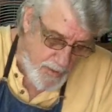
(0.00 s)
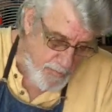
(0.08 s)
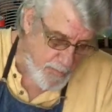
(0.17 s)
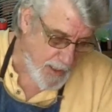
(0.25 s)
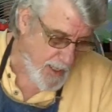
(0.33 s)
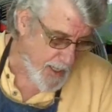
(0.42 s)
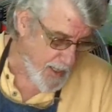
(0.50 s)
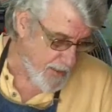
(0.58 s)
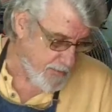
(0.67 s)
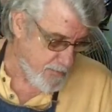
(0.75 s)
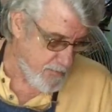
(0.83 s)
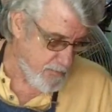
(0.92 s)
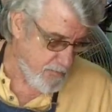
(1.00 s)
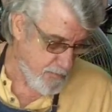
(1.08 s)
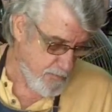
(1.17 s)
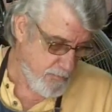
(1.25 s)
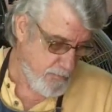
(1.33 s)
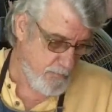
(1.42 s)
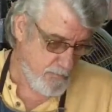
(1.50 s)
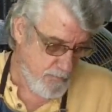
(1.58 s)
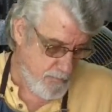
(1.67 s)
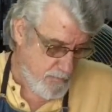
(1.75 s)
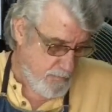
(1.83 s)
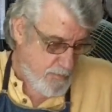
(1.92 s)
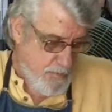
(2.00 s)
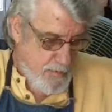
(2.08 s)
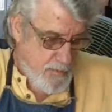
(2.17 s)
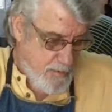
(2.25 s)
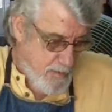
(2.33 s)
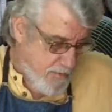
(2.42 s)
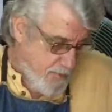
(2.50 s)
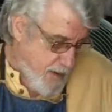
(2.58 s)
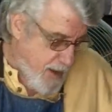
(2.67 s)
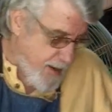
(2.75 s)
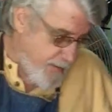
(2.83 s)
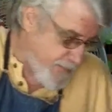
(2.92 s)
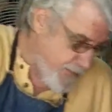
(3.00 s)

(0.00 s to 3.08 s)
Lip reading: to the blade. All right.